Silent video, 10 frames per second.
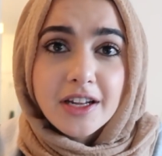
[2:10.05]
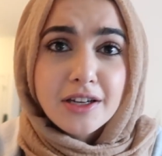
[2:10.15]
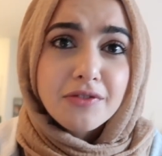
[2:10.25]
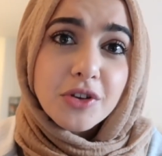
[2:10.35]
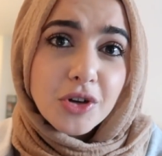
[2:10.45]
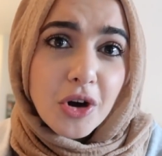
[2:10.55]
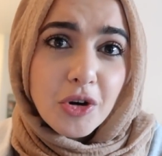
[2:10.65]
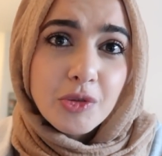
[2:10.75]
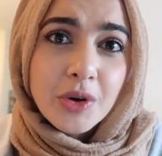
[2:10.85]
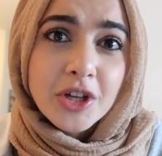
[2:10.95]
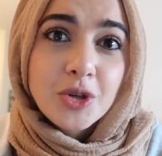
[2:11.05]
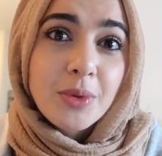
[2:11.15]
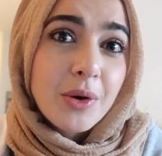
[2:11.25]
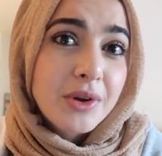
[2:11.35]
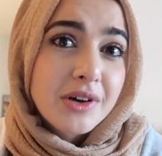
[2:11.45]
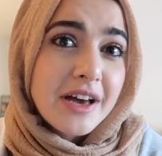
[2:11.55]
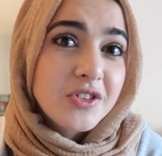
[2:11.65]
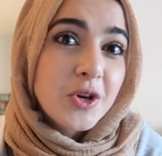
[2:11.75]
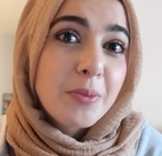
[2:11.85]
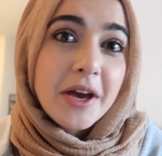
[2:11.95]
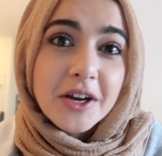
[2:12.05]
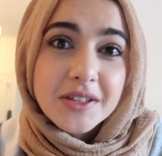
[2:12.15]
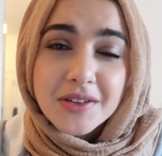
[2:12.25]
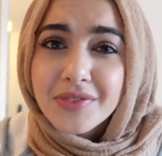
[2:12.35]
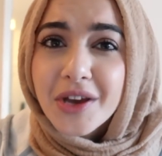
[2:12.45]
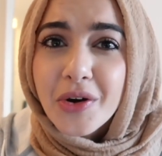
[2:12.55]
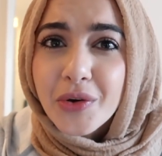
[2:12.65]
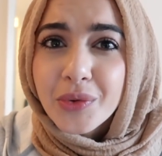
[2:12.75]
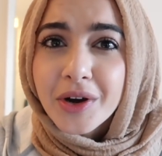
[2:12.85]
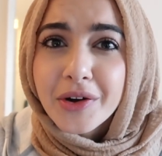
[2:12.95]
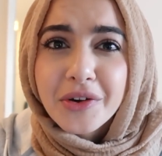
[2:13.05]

And if you don't own one, you might want to ask your parents if they own one,